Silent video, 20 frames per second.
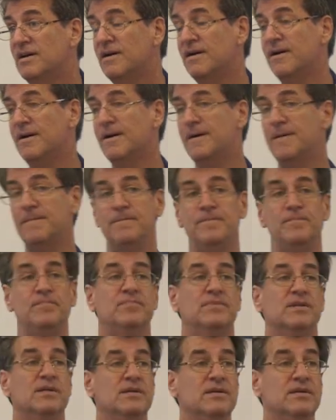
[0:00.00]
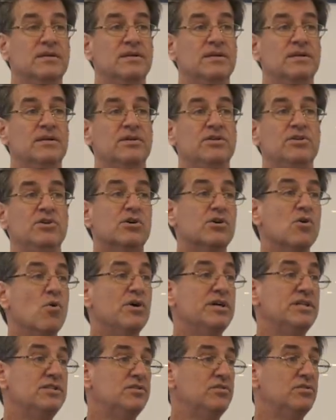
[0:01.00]
Um, you're
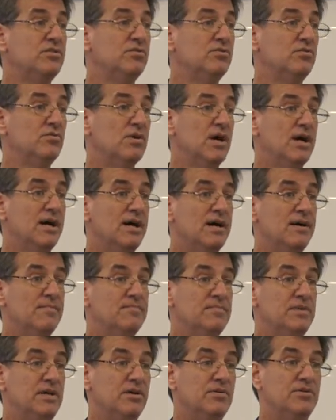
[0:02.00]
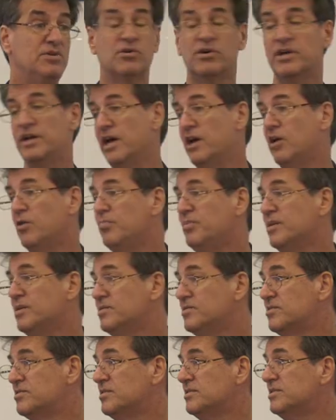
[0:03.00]
going to, um, you know, you're going to help
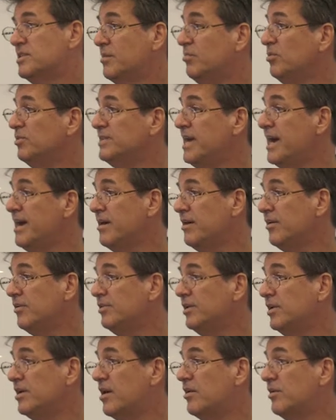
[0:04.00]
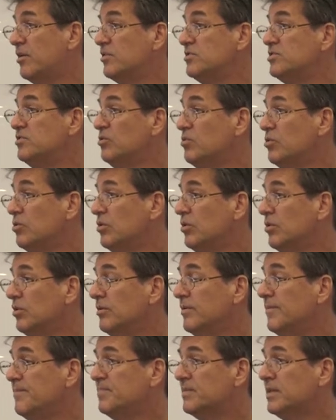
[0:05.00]
us double down on our
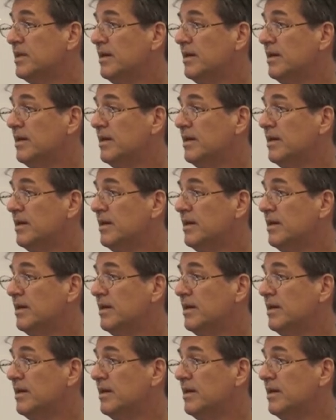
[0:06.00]
dual,